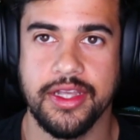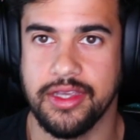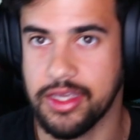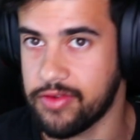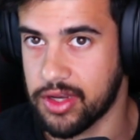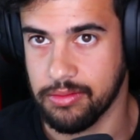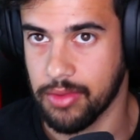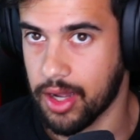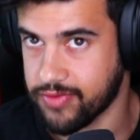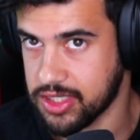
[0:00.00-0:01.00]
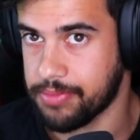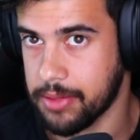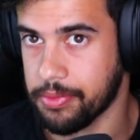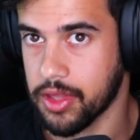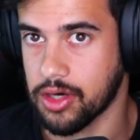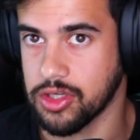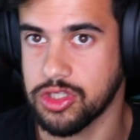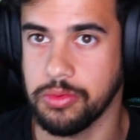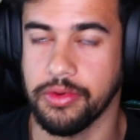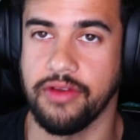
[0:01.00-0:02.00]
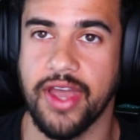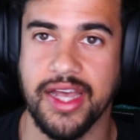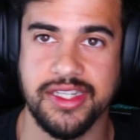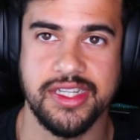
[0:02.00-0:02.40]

Even I've seen people that are super advanced